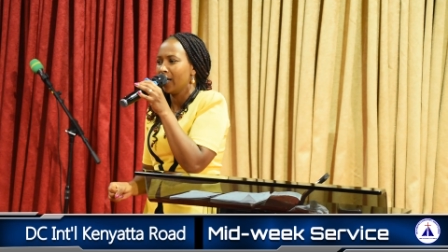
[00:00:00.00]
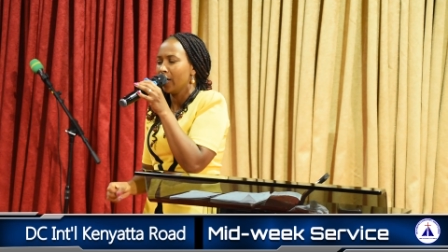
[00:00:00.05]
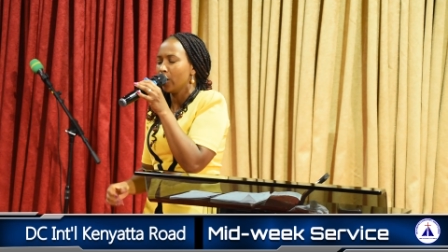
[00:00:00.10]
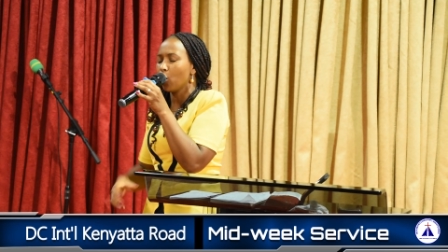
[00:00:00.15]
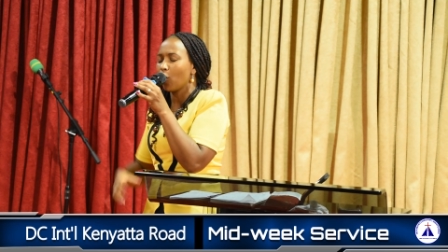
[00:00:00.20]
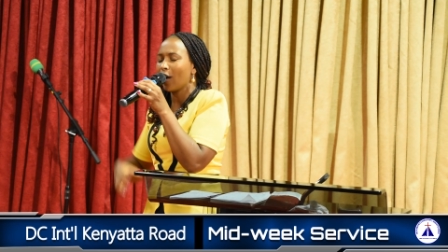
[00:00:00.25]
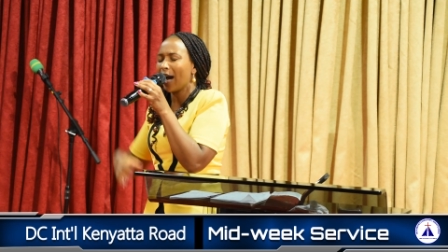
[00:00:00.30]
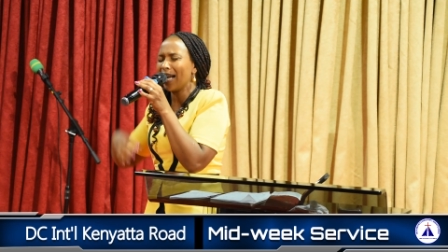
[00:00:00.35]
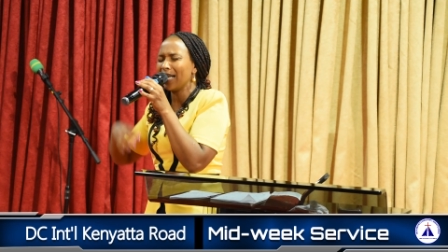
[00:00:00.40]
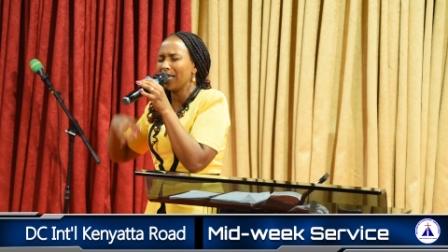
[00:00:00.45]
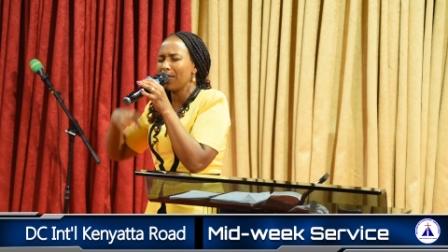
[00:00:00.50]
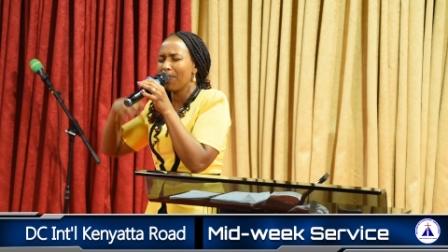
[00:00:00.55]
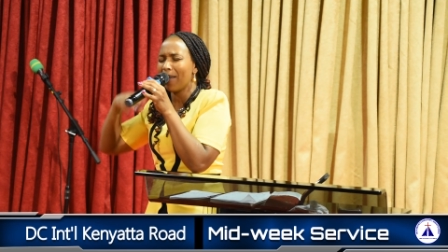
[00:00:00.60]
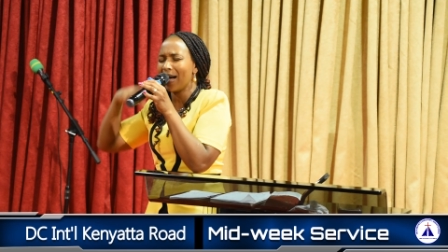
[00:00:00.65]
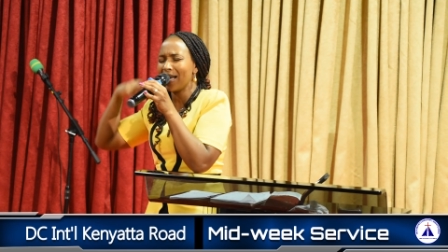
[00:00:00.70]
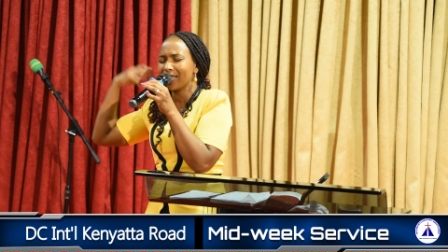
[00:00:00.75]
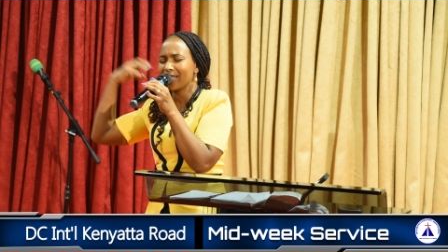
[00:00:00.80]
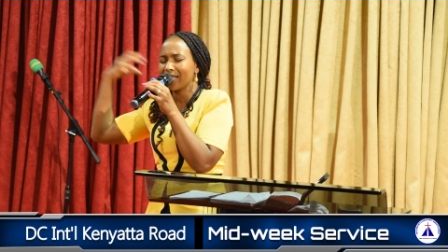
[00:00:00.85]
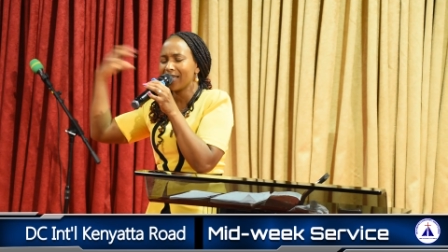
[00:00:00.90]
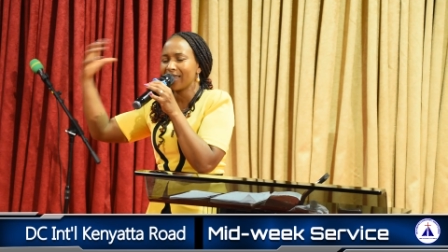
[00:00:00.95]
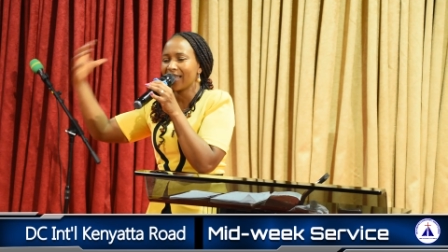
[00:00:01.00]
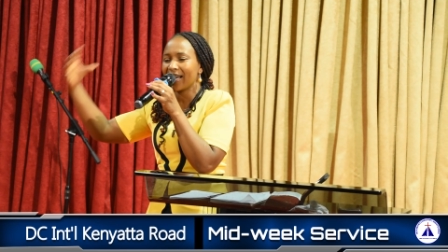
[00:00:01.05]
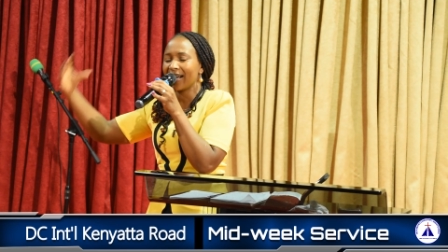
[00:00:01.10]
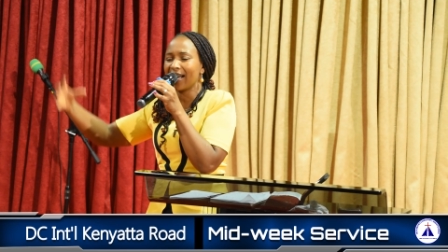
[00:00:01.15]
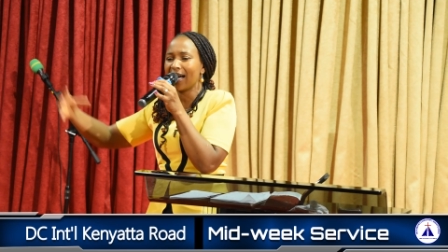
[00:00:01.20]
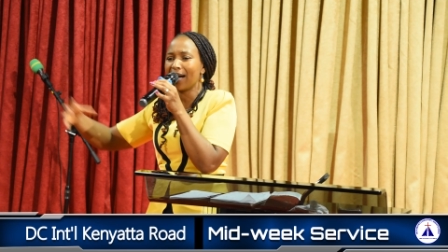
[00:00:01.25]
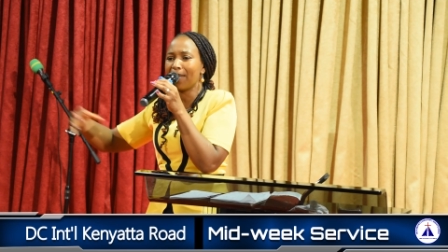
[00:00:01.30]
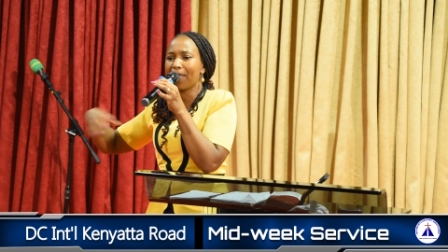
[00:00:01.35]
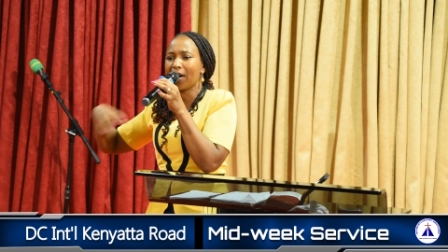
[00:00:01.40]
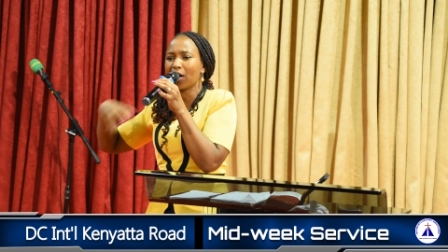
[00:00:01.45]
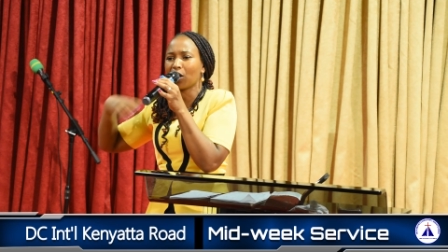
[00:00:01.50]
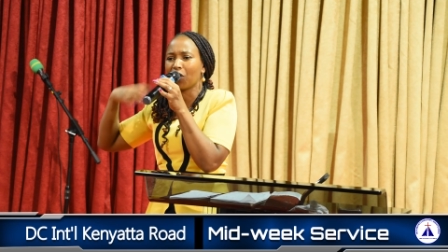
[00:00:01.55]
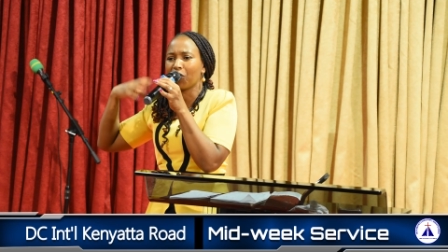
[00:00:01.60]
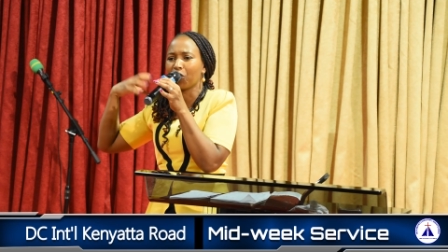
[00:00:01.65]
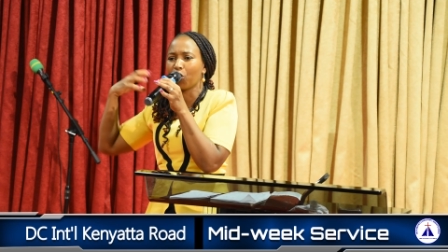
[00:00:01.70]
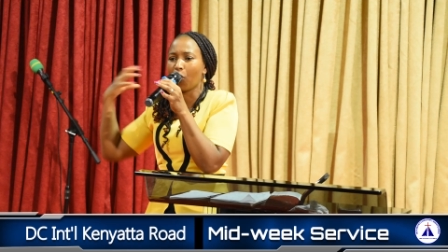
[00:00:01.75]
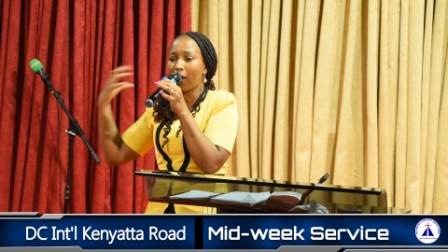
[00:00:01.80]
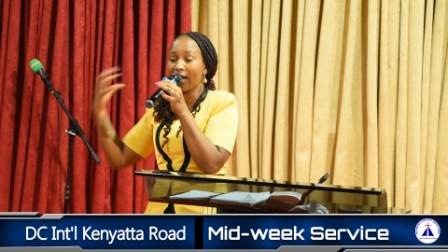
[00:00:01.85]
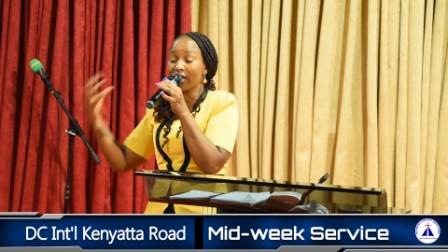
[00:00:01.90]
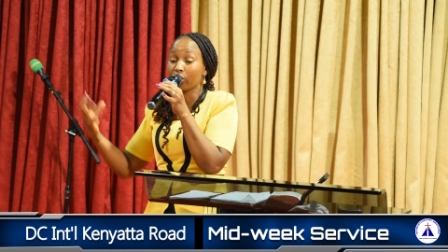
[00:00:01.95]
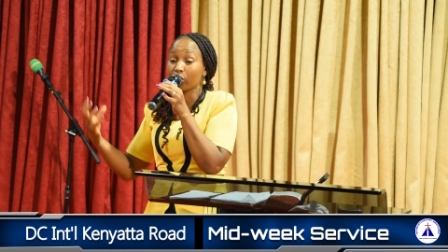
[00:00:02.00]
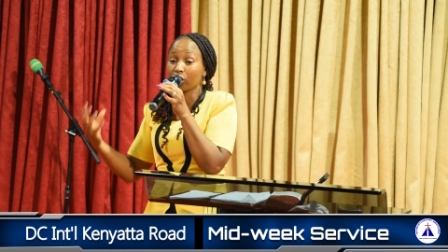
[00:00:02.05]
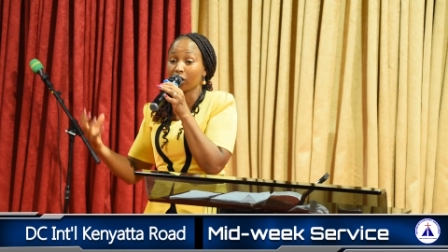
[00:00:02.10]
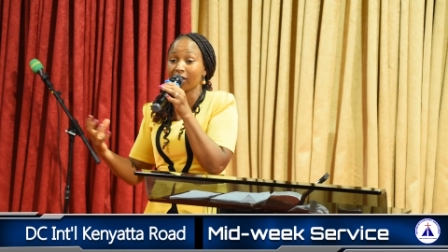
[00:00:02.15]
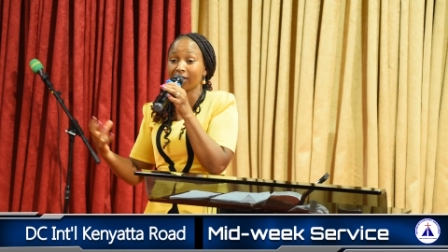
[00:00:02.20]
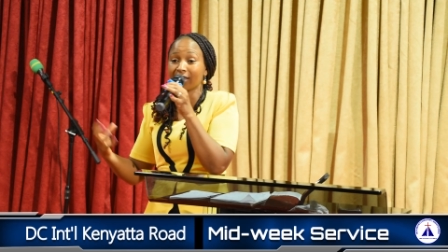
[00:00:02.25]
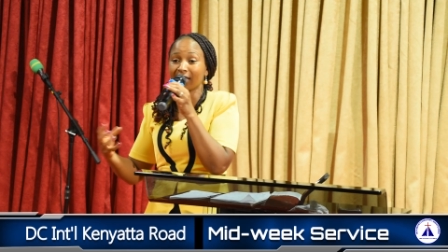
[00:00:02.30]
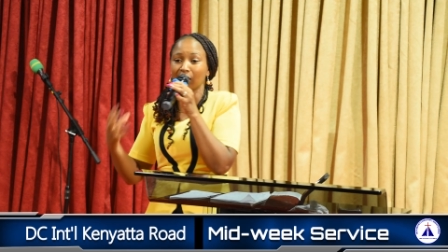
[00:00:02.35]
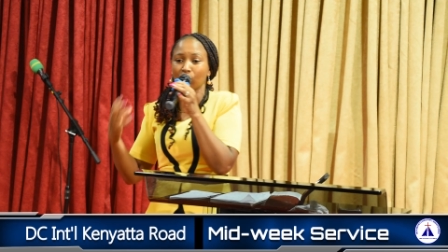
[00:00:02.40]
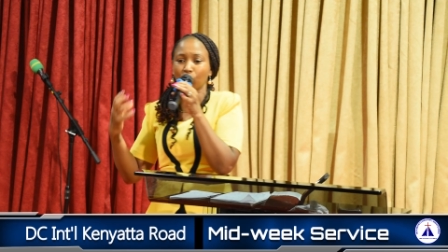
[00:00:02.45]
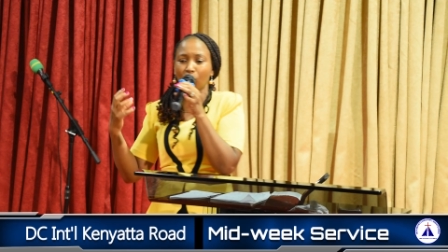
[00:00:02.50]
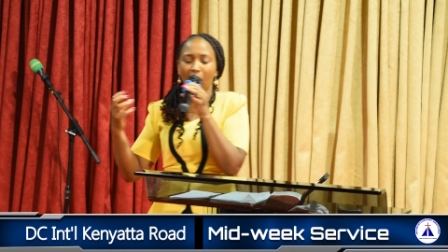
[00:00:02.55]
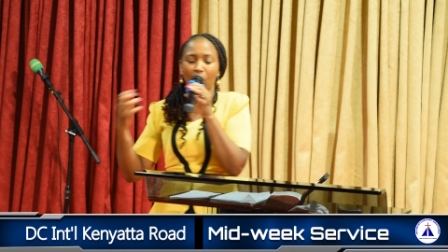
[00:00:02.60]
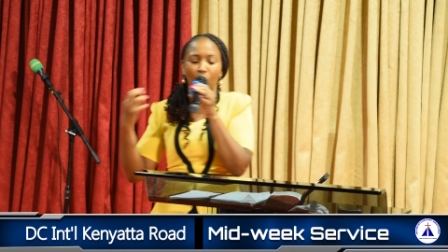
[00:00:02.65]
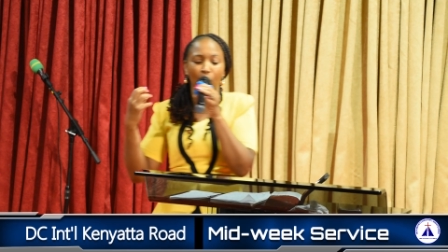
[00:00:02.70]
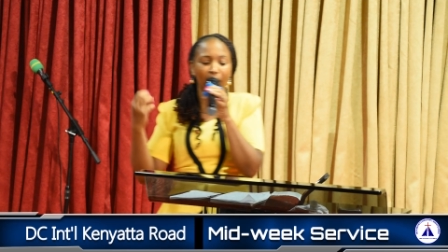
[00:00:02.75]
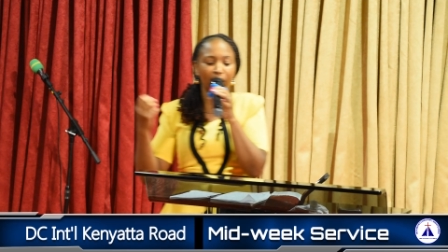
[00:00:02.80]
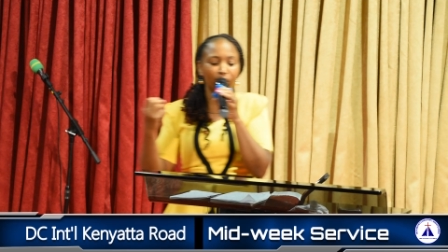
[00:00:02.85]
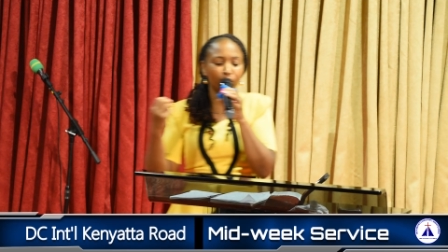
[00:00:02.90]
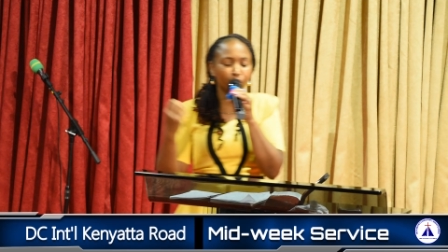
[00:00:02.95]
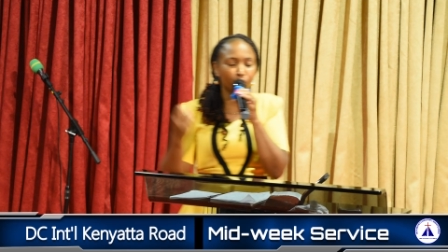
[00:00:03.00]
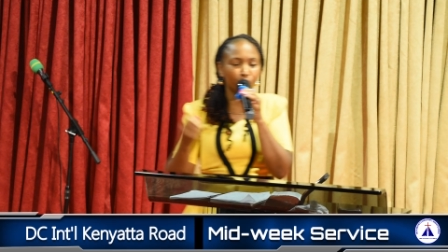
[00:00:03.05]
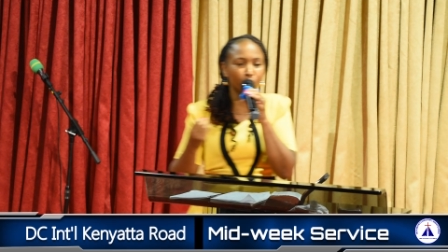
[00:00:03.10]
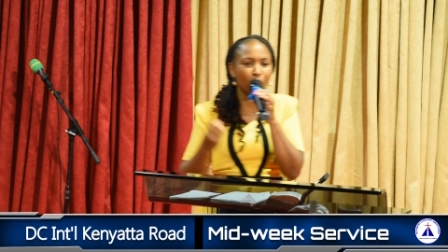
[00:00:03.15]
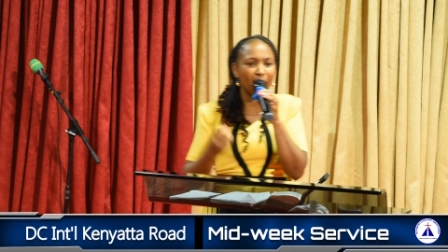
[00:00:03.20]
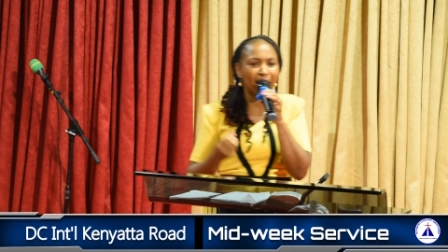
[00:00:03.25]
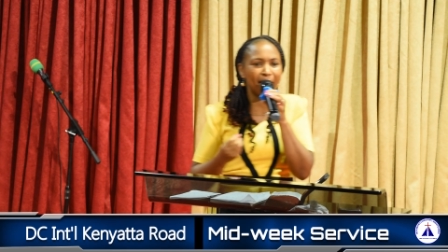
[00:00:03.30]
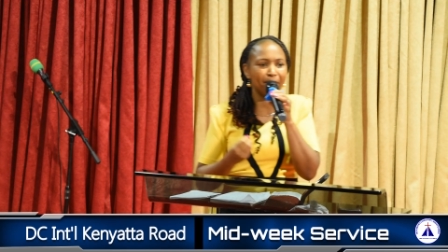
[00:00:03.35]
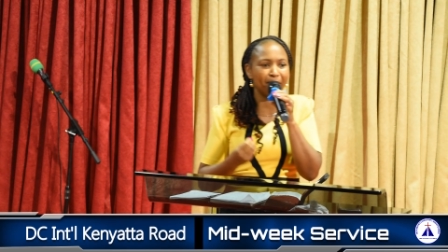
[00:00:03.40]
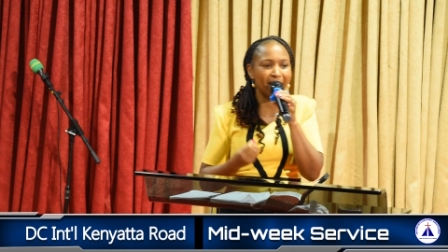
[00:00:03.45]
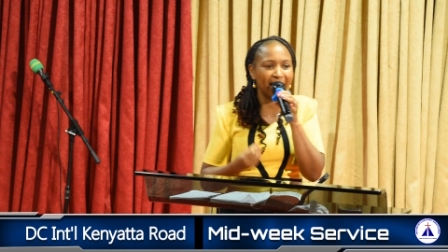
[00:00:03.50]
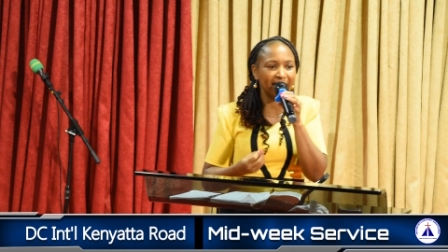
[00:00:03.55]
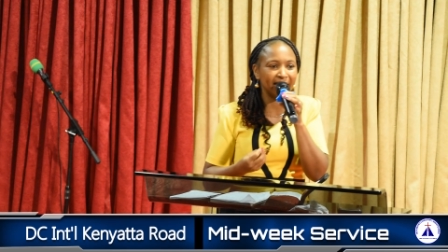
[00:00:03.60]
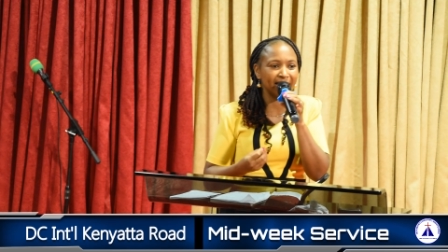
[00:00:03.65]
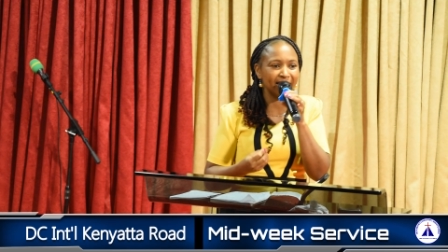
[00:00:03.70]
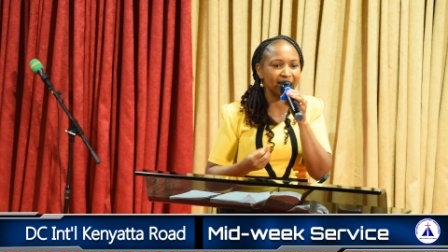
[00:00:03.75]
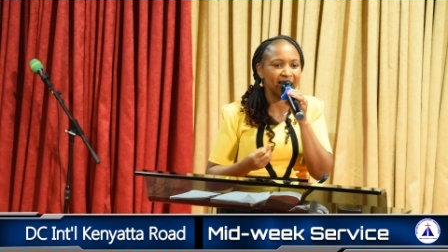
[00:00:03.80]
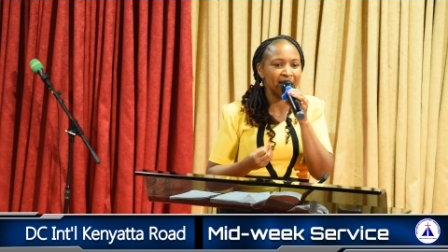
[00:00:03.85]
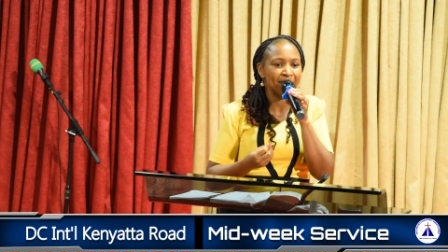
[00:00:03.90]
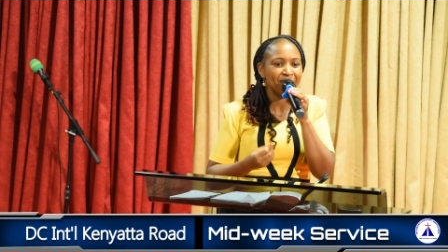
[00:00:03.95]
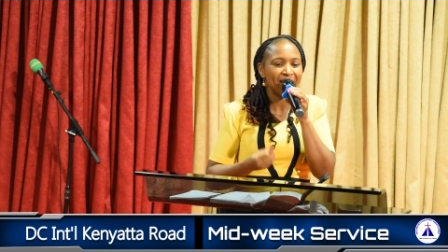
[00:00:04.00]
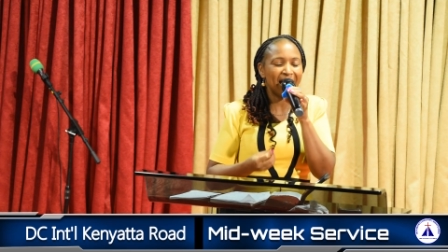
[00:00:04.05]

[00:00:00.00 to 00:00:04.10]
You can imagine the number of questions that were going through her mind.